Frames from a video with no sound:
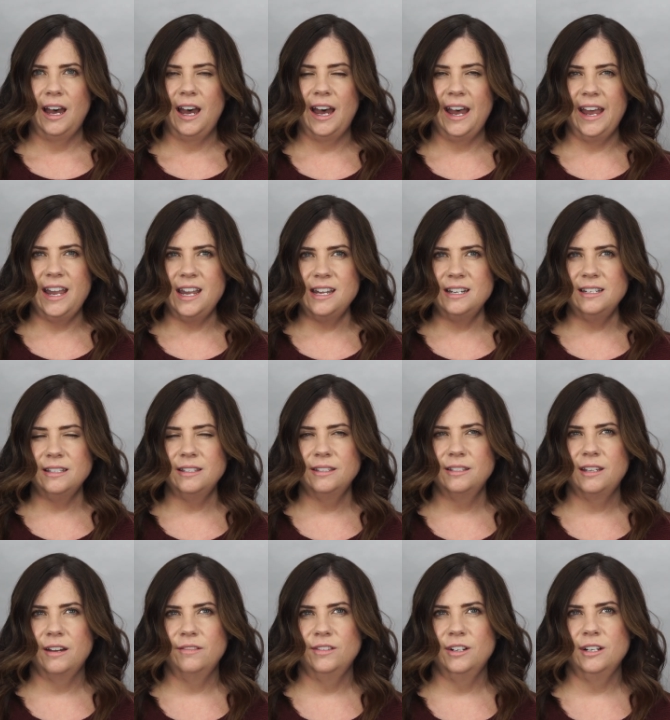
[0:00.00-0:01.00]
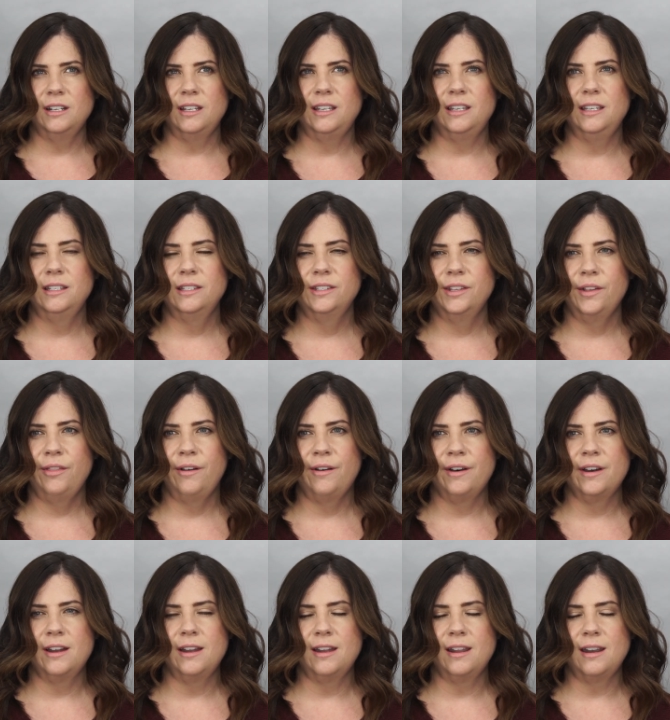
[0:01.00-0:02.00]
I discovered
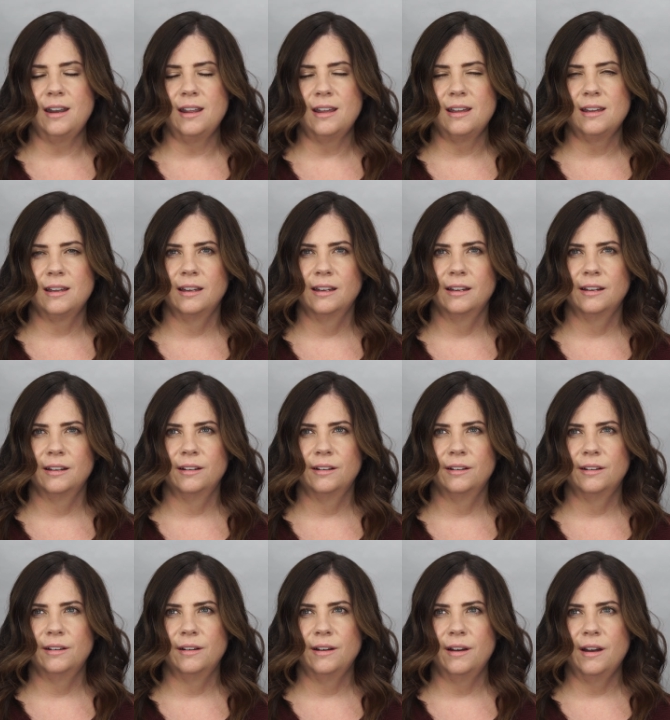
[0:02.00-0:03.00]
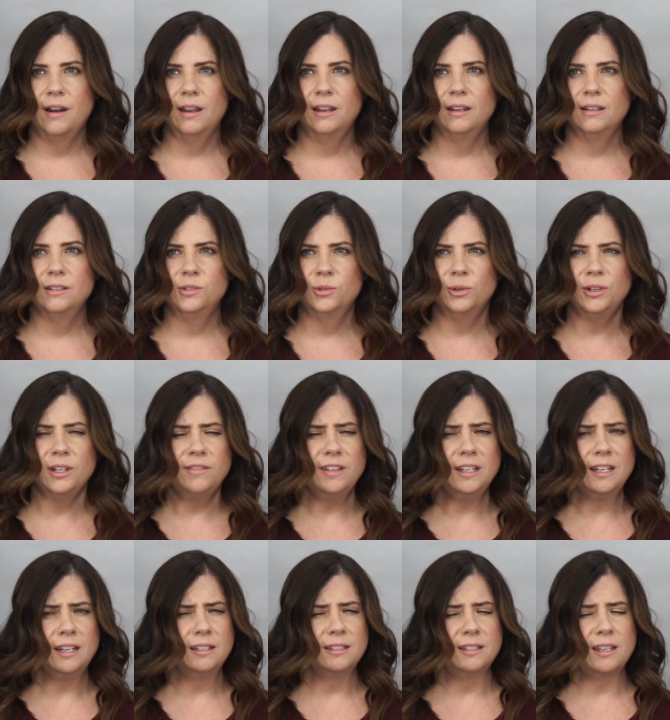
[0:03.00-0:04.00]
eSalon sort of
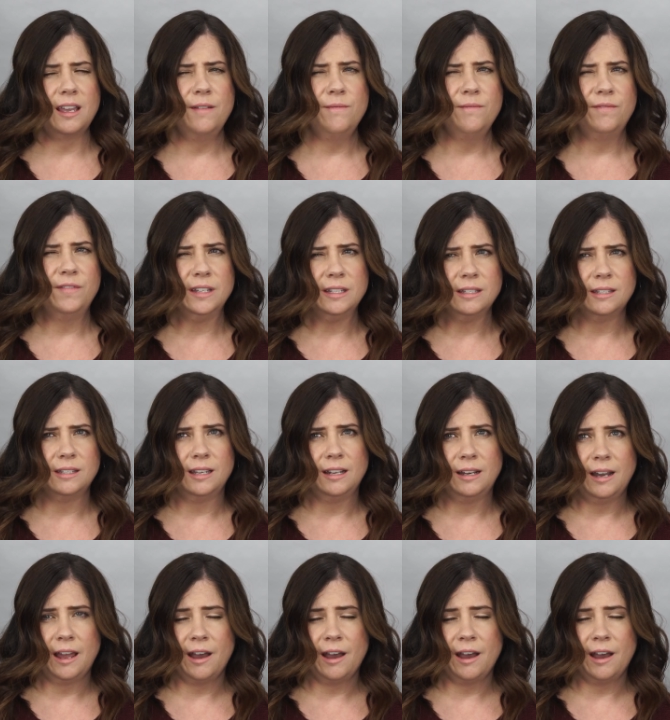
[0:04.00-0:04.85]
in its infancy